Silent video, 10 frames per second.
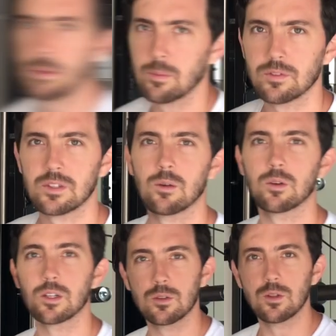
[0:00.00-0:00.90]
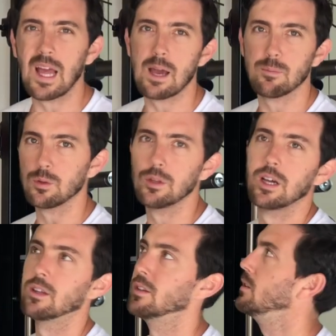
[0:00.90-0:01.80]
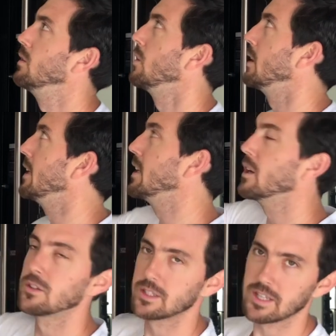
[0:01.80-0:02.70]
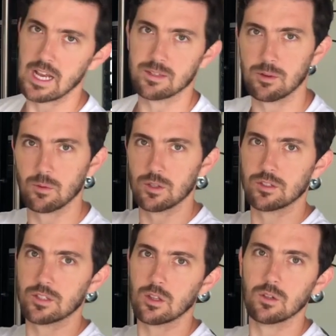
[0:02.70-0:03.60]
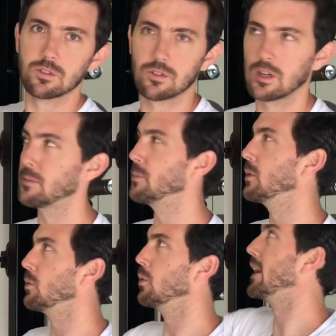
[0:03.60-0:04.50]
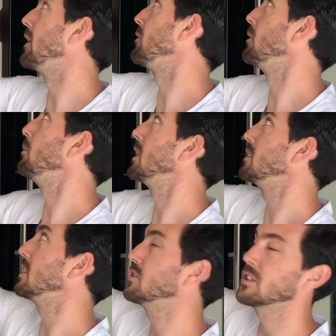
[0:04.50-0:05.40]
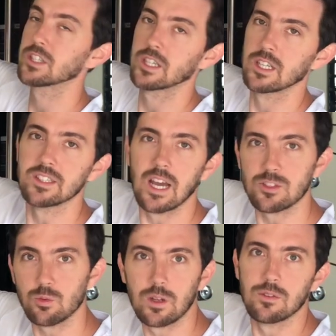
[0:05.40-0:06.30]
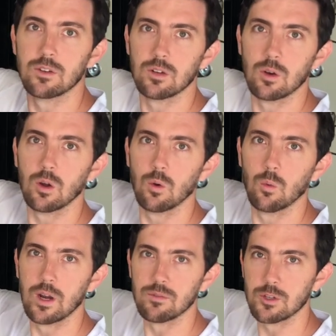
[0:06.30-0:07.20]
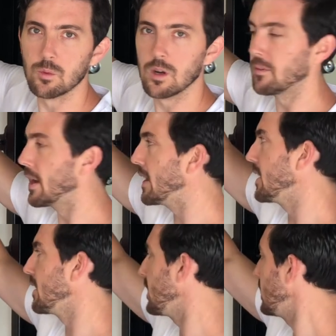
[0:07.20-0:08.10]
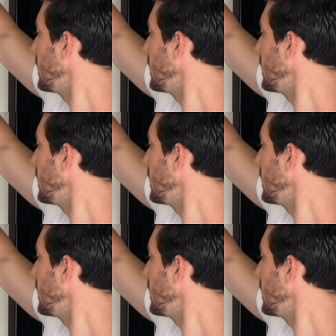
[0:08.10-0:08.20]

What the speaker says: people. So now we're gonna do a lat pull down or any other attachment, whether it's a close grip or whatever. But essentially, you're gonna attach whatever you want right here.